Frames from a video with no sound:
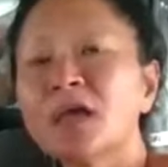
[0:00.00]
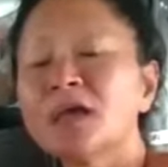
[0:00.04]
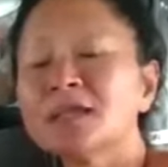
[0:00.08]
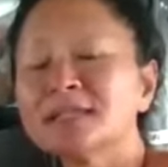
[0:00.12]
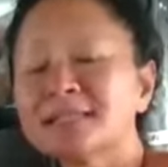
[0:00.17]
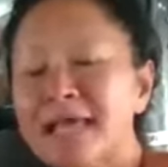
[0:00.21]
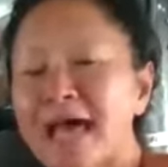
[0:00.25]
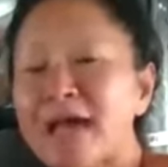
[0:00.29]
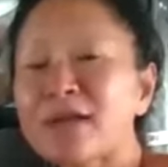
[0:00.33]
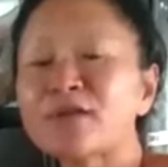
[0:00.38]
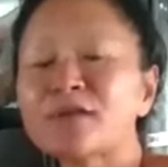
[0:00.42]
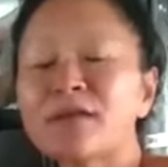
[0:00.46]

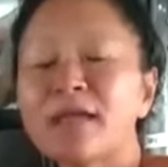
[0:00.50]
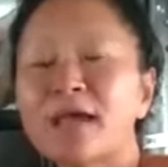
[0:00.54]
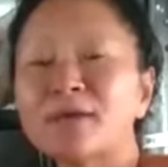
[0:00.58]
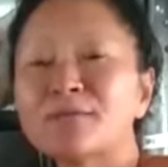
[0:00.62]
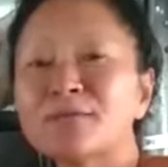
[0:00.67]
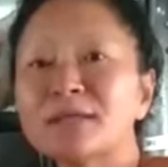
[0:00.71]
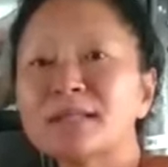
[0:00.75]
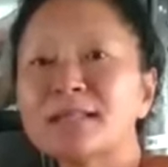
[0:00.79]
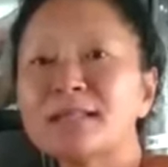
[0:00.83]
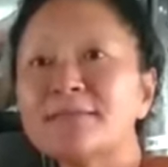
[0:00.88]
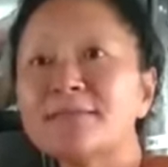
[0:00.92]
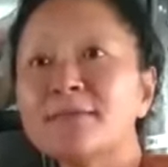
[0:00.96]
Saturday. I
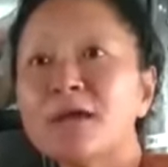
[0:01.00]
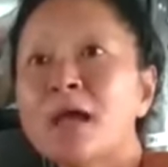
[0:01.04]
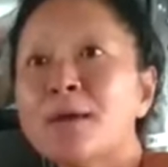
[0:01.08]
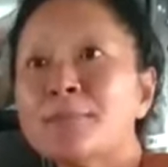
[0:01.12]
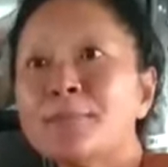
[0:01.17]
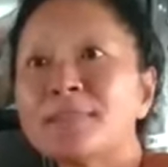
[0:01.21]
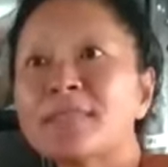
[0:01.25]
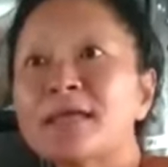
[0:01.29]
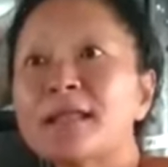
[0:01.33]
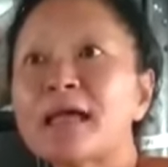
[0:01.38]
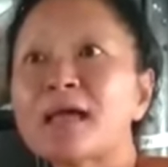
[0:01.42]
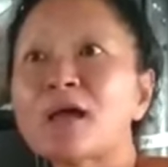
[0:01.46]
want to leave.
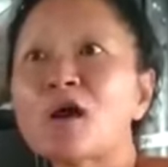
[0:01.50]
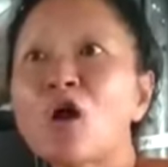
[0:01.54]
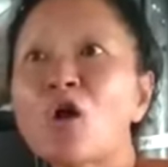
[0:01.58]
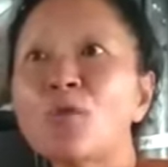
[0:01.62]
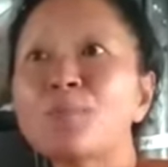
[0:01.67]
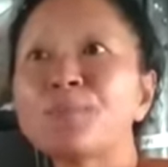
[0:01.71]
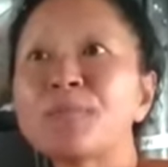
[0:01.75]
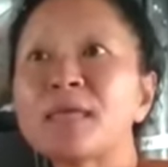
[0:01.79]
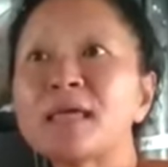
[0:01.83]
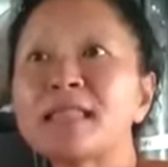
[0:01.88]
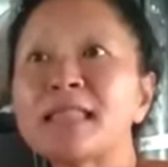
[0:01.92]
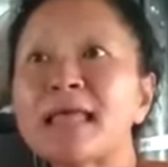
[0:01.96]
But then I
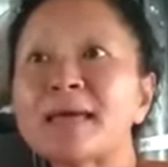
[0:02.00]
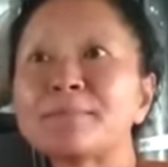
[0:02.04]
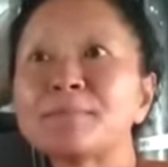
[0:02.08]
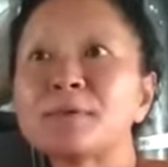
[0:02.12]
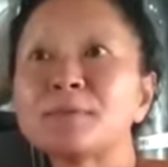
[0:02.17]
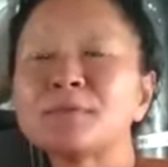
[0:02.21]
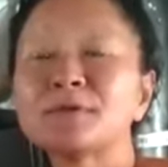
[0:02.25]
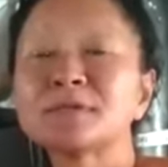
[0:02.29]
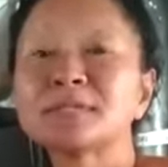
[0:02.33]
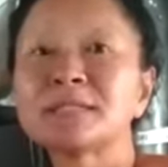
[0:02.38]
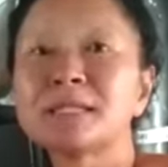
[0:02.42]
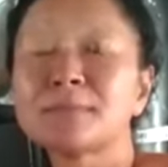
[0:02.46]
hope they let
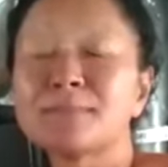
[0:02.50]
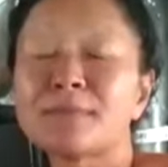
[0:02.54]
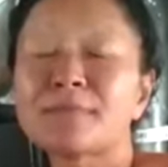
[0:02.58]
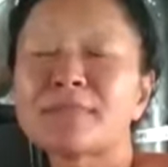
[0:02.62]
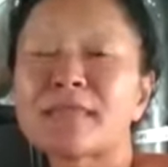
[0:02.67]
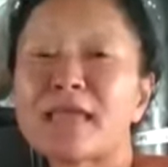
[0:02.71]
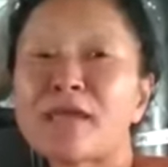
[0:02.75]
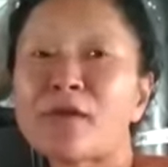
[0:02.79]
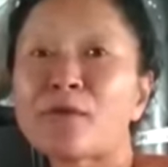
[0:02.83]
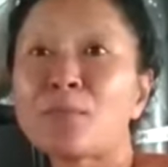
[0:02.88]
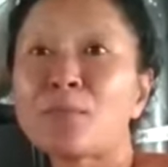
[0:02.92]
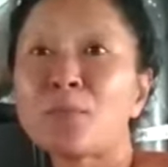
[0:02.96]
people sleep at
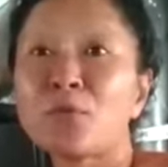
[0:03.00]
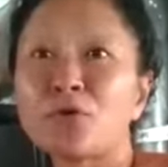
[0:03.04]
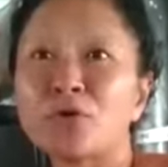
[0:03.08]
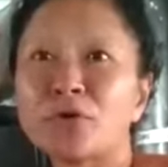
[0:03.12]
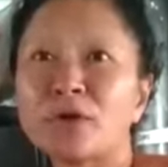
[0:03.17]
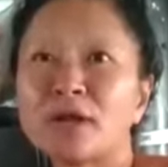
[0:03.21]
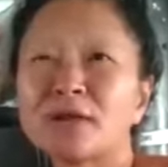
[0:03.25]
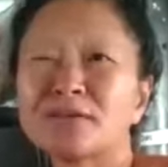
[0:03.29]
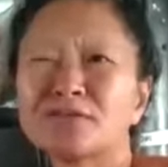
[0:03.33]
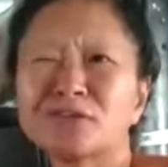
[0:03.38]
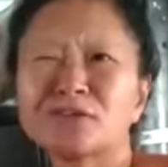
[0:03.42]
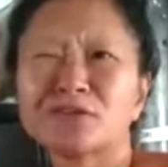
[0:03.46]
the airport.
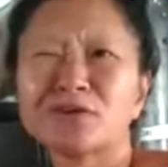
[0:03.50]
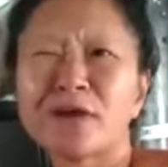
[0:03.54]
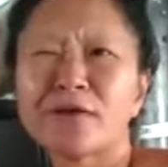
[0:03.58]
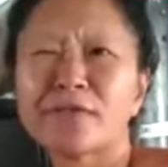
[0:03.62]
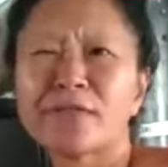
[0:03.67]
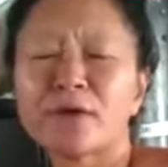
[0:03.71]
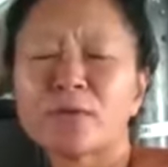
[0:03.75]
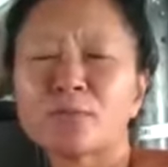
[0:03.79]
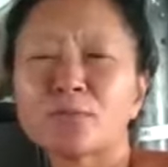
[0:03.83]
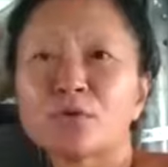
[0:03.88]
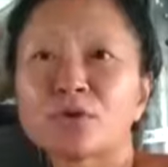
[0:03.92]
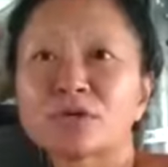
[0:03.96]
I don't know how
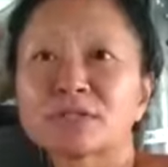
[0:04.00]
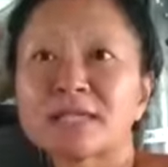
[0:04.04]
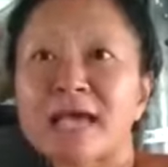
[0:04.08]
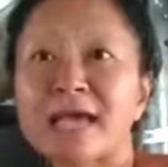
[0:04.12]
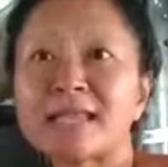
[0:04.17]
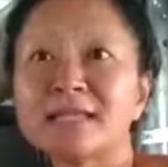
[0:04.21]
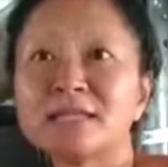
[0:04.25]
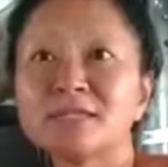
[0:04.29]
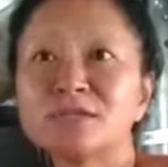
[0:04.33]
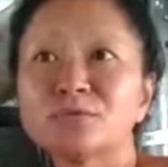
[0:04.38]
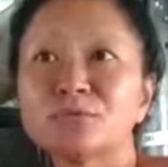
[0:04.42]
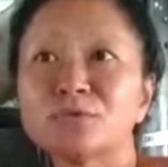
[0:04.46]
that works. I
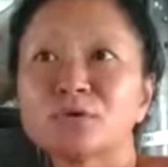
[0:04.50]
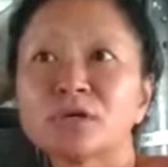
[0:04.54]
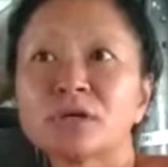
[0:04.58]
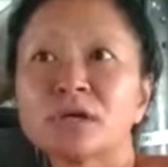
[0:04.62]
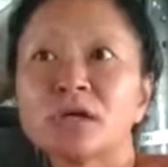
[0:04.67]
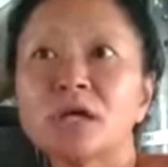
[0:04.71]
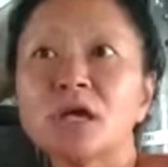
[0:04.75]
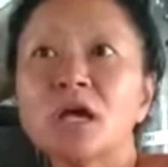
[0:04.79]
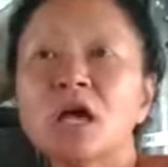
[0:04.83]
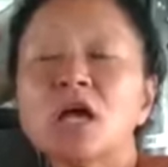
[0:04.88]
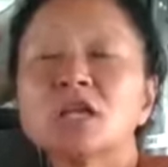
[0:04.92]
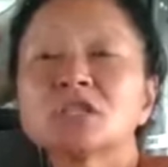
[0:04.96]
need to
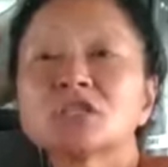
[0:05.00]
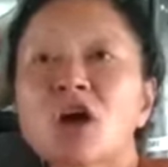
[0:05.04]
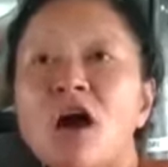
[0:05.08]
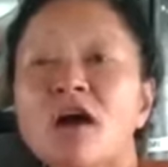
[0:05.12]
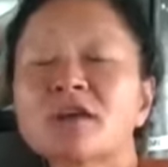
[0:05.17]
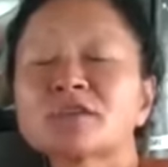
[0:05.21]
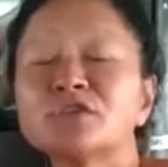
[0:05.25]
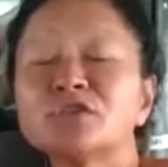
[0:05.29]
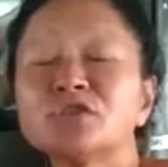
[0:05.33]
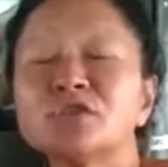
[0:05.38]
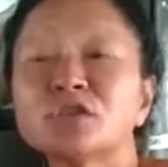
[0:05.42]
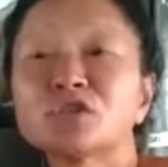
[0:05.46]

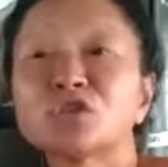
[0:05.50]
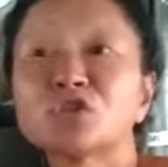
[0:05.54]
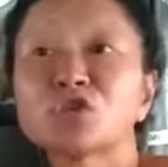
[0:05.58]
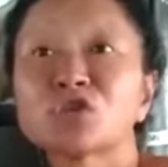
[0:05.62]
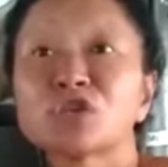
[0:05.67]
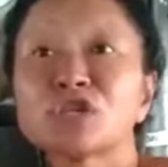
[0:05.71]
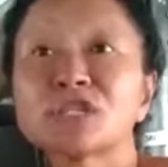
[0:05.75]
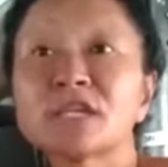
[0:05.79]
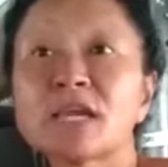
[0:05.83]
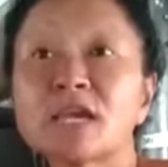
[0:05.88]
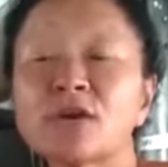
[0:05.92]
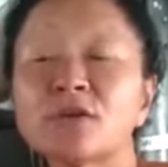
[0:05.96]
talk to the
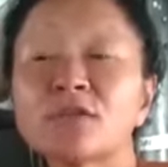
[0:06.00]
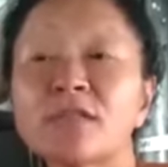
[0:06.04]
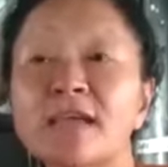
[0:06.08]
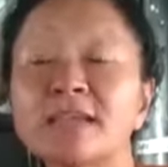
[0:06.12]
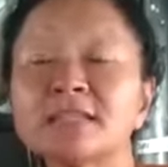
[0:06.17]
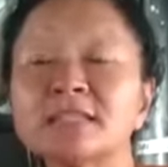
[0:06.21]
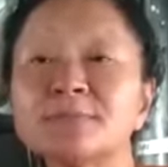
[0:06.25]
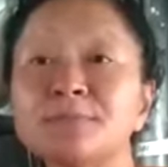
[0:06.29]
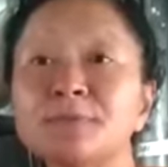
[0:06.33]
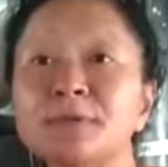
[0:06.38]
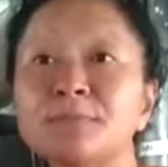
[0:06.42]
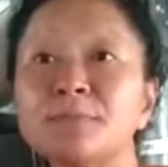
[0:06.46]
Turkish
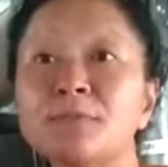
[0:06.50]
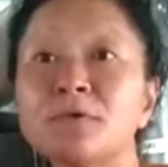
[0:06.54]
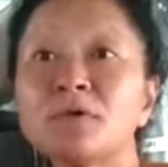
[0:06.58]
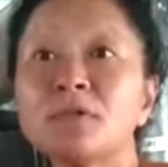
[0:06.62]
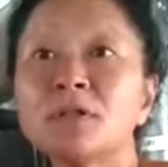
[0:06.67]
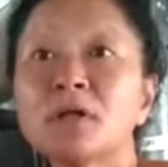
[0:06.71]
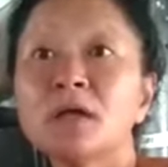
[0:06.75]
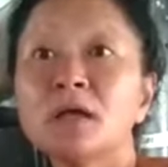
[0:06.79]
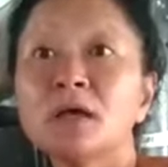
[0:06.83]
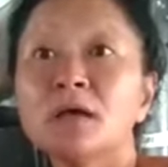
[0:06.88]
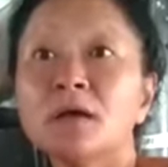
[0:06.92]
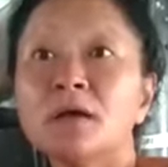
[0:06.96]
Airlines people.
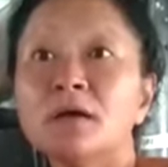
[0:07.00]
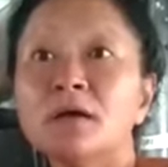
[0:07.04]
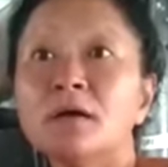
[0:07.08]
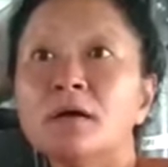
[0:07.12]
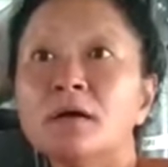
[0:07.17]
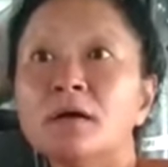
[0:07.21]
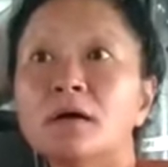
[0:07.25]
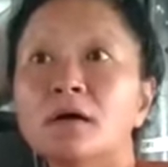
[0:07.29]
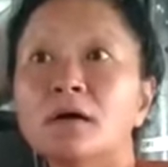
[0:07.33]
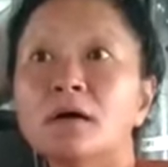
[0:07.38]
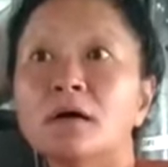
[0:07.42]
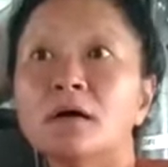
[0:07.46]

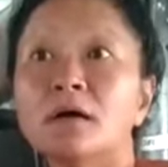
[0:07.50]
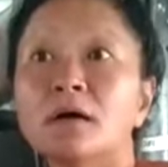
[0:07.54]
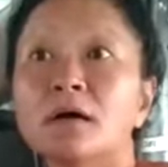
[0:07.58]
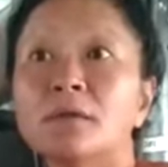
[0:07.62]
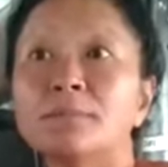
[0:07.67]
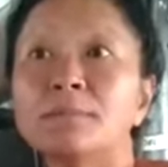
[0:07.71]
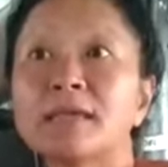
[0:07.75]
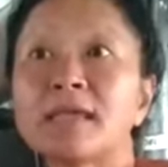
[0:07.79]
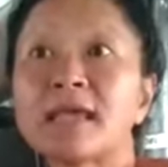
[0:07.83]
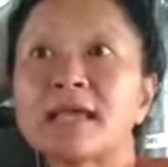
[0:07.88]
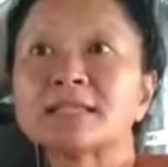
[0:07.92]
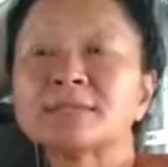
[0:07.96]

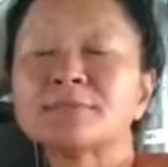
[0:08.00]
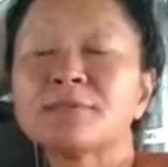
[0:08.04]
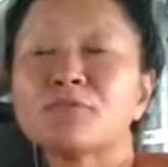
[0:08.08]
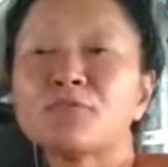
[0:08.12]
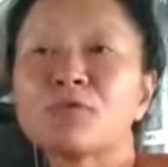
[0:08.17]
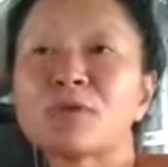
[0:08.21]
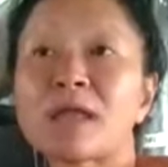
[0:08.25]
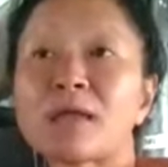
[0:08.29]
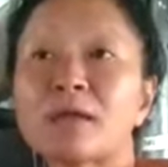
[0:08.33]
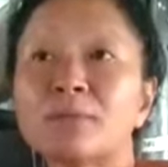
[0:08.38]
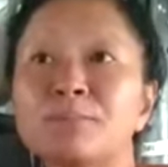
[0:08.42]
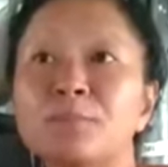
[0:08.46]
Because
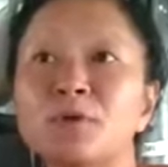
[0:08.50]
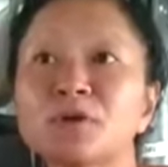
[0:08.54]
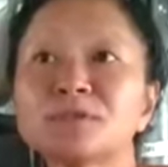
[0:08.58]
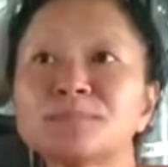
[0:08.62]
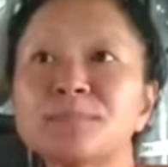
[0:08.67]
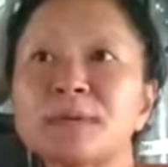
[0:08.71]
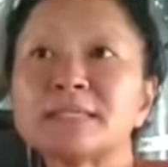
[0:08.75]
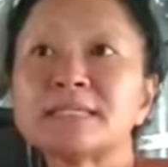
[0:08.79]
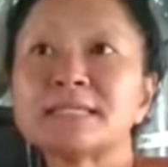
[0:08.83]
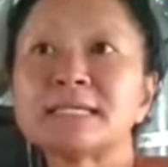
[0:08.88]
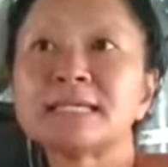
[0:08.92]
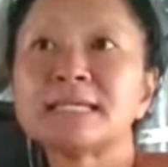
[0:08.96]
when I booked
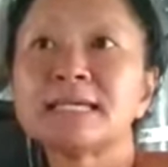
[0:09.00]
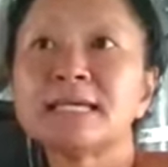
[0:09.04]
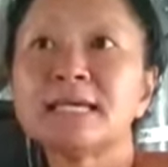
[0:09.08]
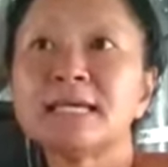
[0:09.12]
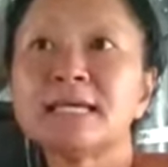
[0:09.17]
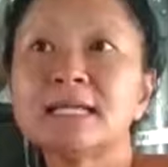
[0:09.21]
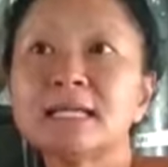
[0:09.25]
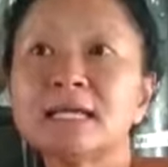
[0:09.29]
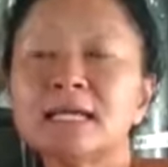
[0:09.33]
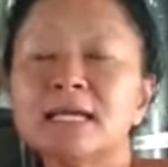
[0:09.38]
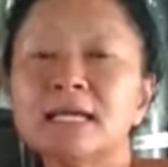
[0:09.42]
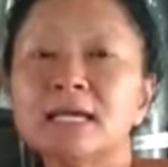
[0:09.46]
my
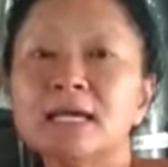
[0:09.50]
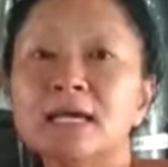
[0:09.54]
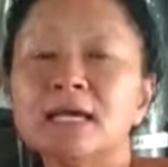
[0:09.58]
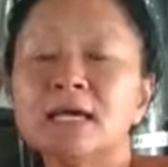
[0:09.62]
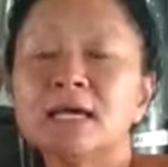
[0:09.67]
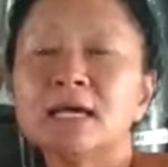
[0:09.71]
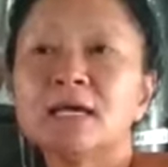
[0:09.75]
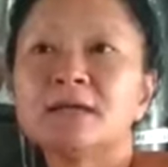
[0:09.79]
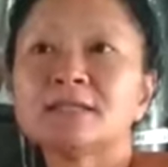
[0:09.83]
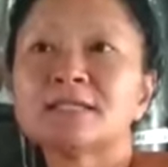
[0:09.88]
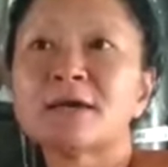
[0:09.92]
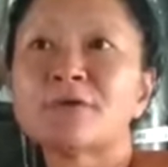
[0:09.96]
ticket,
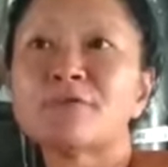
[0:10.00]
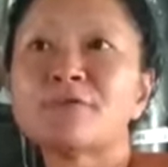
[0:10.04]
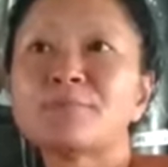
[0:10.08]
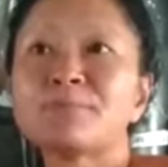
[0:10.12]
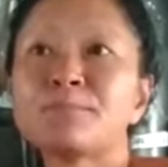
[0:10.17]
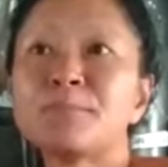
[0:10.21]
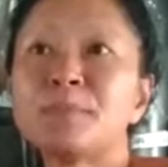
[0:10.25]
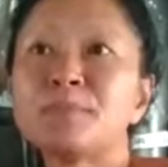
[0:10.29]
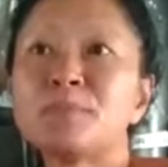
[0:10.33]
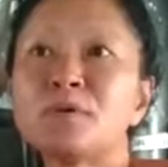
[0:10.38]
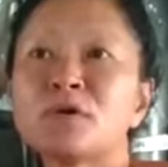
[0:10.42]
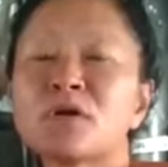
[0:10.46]
so
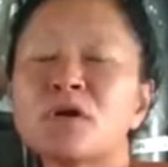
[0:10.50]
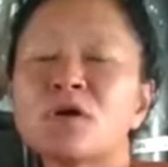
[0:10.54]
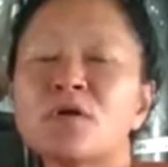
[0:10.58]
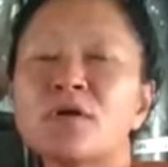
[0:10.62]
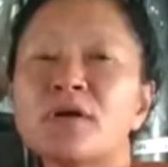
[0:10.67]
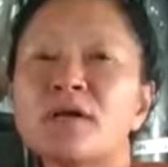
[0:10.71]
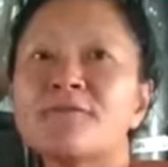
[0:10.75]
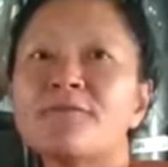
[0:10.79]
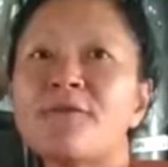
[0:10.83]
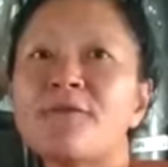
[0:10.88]
people go,